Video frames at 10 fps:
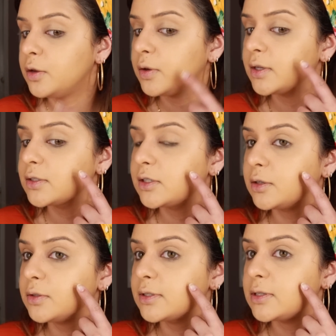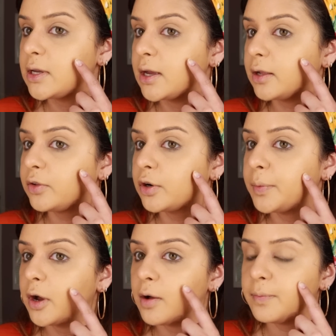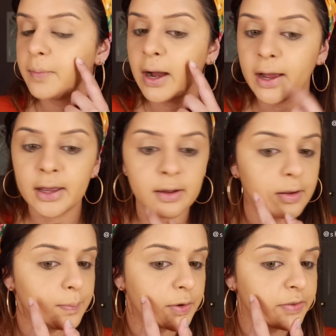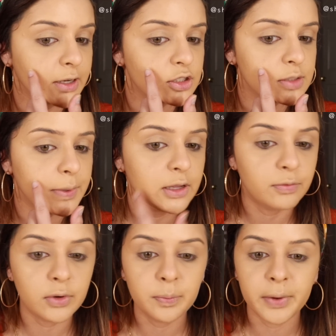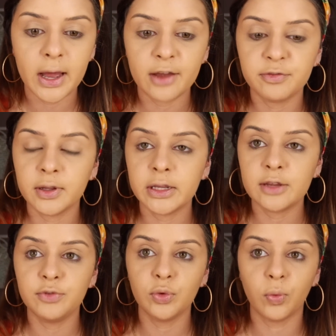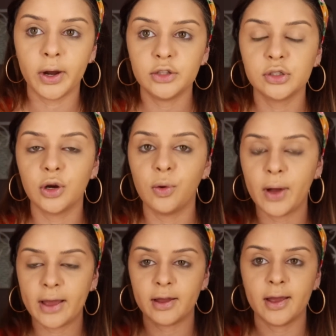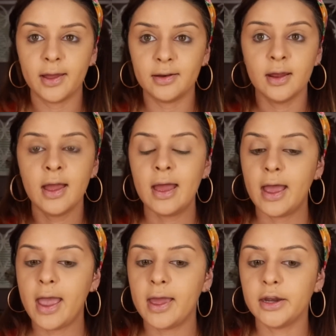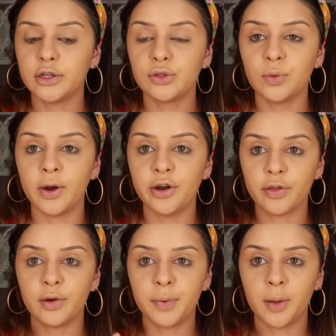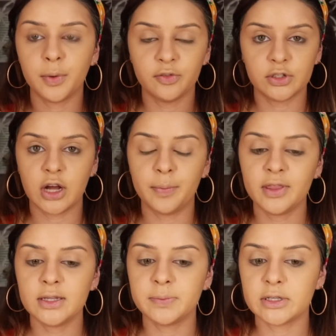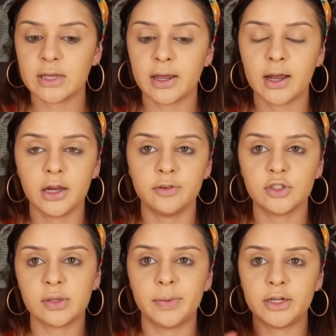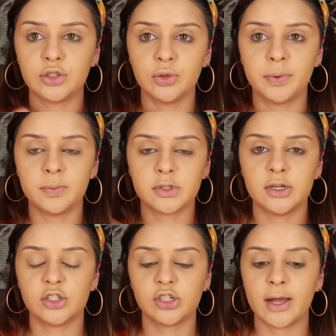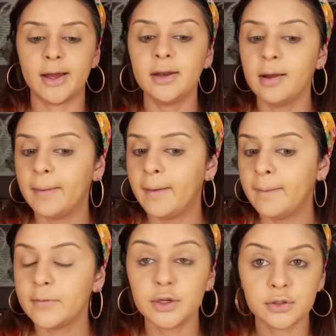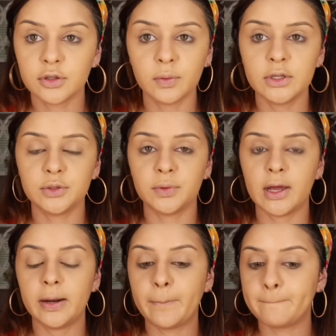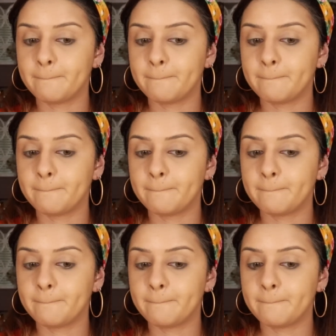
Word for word: You can still see a little bit of my imperfections peeking through, but I feel like if you wanted to go ahead and do another pump over top of this, because I kind of just applied two pumps on each side, you could totally do that